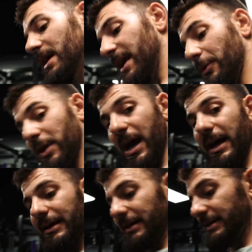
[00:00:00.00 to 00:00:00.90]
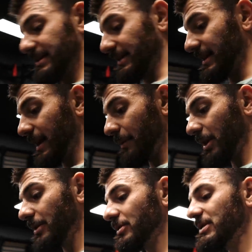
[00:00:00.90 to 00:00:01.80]
Then we got 60 double
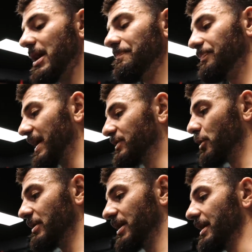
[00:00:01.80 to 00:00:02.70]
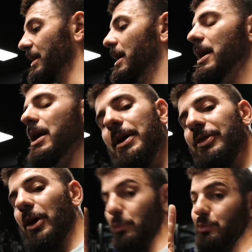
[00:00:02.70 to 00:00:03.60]
unders. That's gonna be like
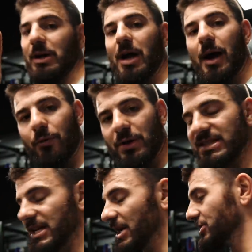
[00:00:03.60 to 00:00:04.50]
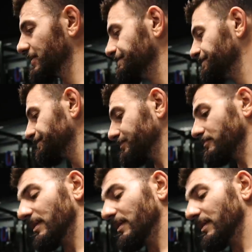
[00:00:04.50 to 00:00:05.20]
the recovery station.